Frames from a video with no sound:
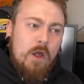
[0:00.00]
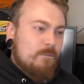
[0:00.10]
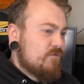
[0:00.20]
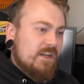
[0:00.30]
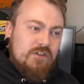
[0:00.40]

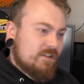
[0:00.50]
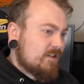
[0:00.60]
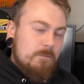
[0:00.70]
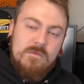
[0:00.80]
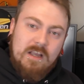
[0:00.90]
they just
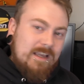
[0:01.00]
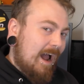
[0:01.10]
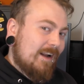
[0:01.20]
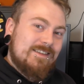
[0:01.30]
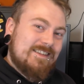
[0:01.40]

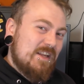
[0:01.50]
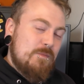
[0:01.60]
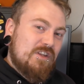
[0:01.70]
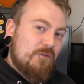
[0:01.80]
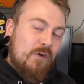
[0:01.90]
can't seem
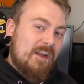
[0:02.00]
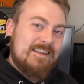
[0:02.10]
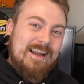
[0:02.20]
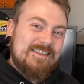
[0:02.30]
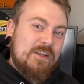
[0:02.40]
to find
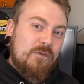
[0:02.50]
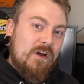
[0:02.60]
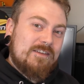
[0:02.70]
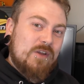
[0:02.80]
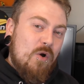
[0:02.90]

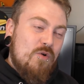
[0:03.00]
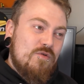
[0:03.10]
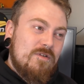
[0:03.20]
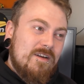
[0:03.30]
Antifa at all?